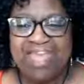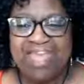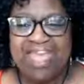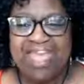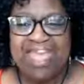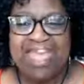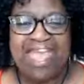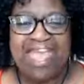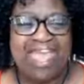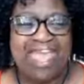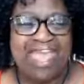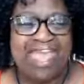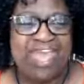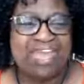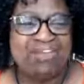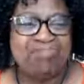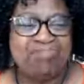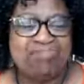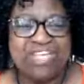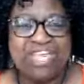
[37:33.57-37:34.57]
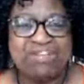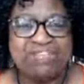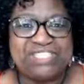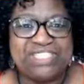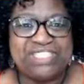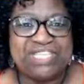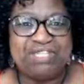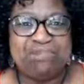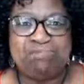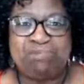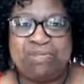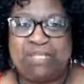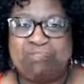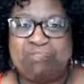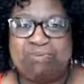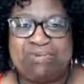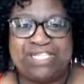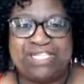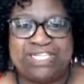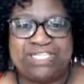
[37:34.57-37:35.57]
And we have seen
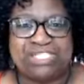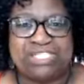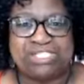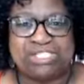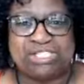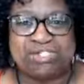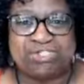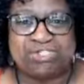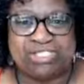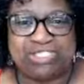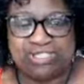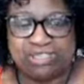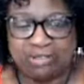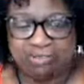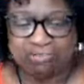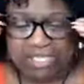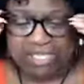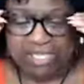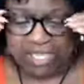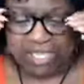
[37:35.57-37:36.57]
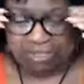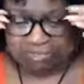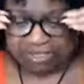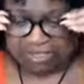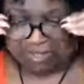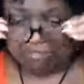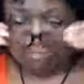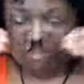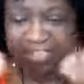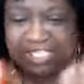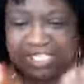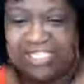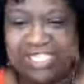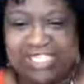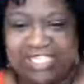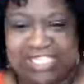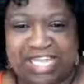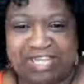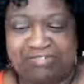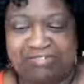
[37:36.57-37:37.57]
people in the church become completely
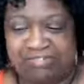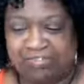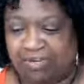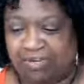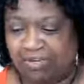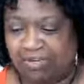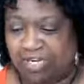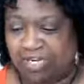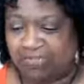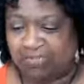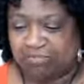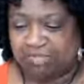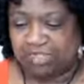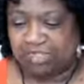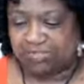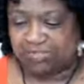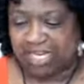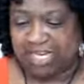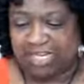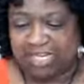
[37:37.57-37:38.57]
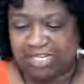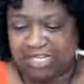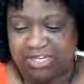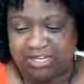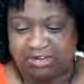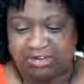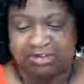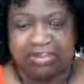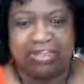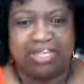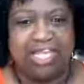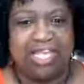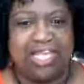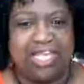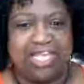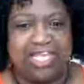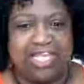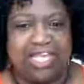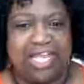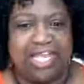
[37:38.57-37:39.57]
debt free. One of them is right here.
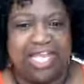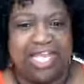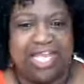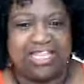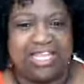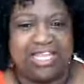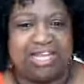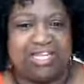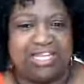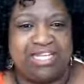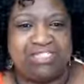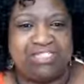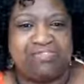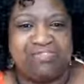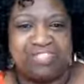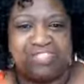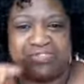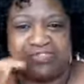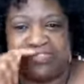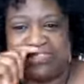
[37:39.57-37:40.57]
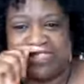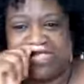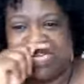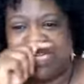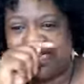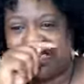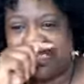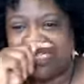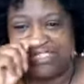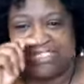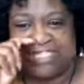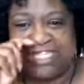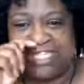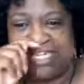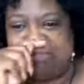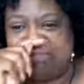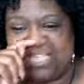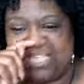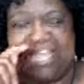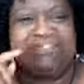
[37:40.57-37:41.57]
And that individual said,
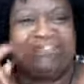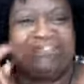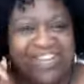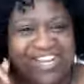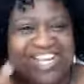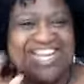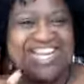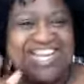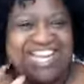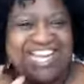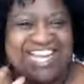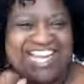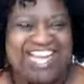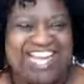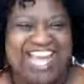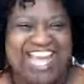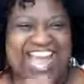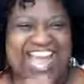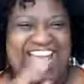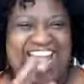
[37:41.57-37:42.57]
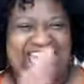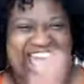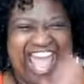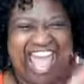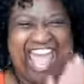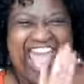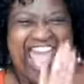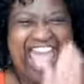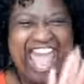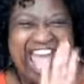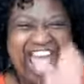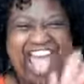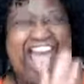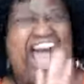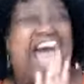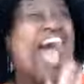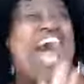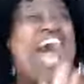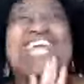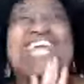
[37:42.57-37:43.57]
team debt free.
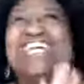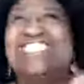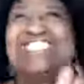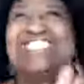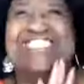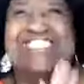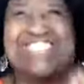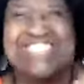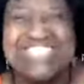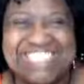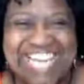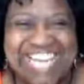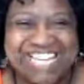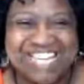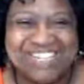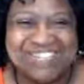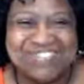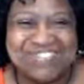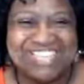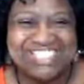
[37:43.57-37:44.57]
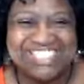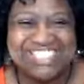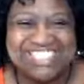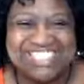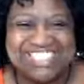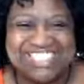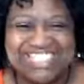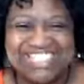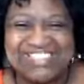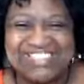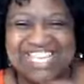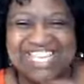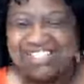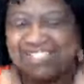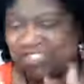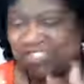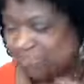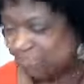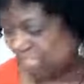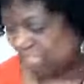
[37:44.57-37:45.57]
I get so excited about this. So thank you
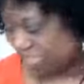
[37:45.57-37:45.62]
so much for